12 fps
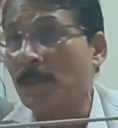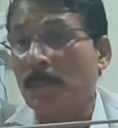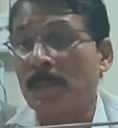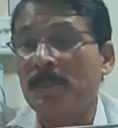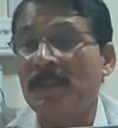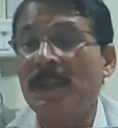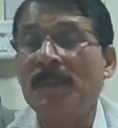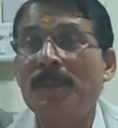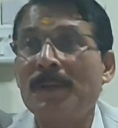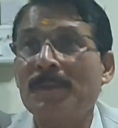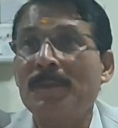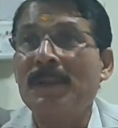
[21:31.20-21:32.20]
be. Middle
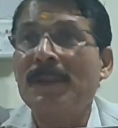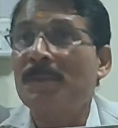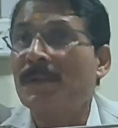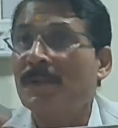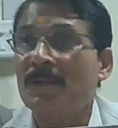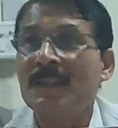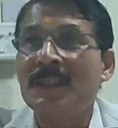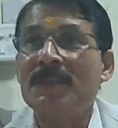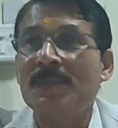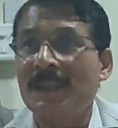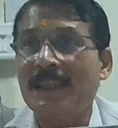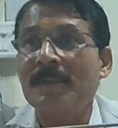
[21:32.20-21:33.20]
fragment it may go this
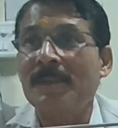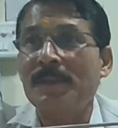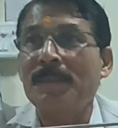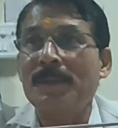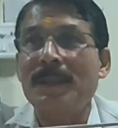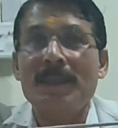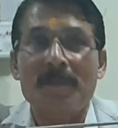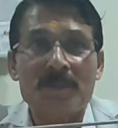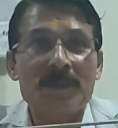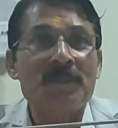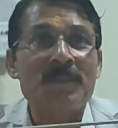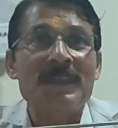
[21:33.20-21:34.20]
way, that way, depending
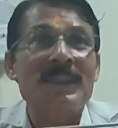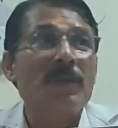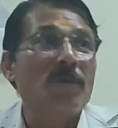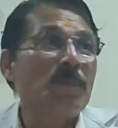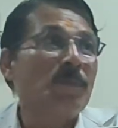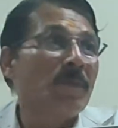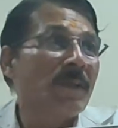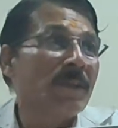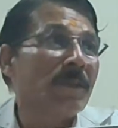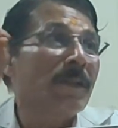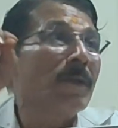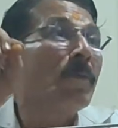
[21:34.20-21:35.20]
upon the fracture
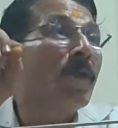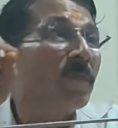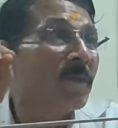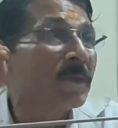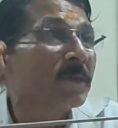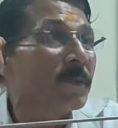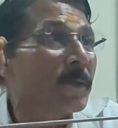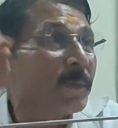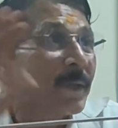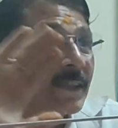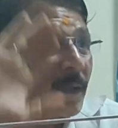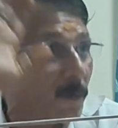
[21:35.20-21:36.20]
configuration and morphology of the
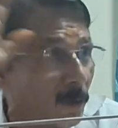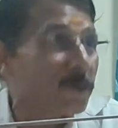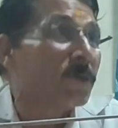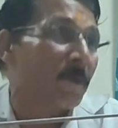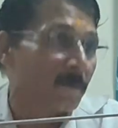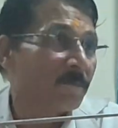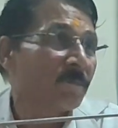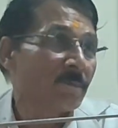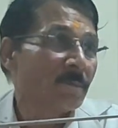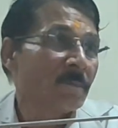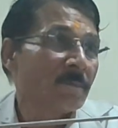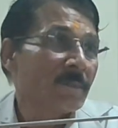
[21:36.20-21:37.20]
fracture also.
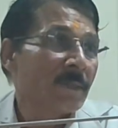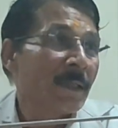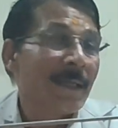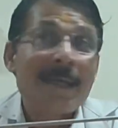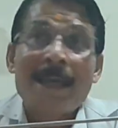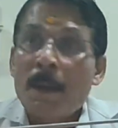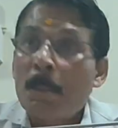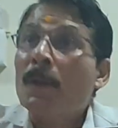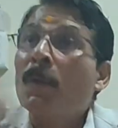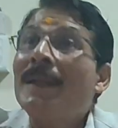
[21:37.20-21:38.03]
But